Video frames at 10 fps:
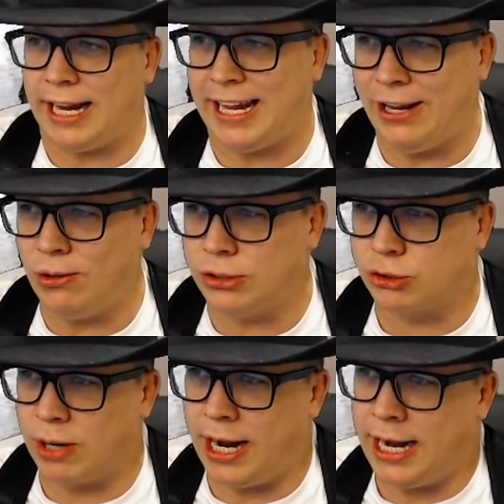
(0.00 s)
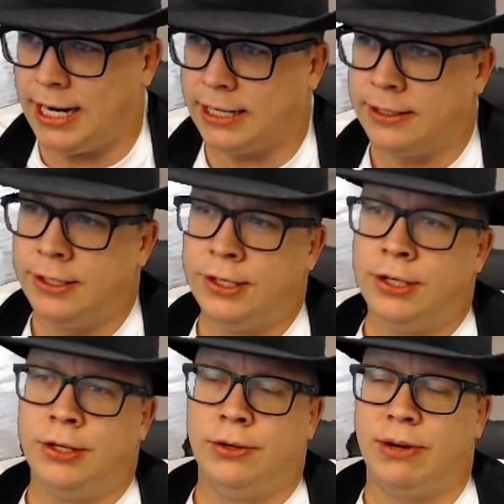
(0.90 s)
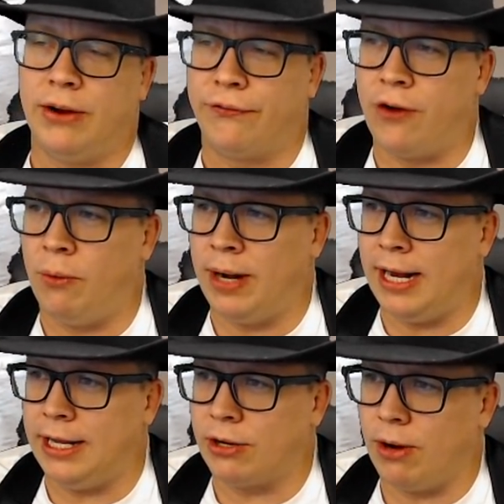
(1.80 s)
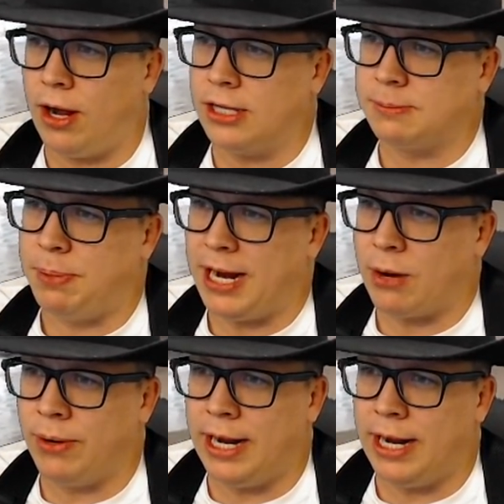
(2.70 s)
a heel drag. We got front 180 across, back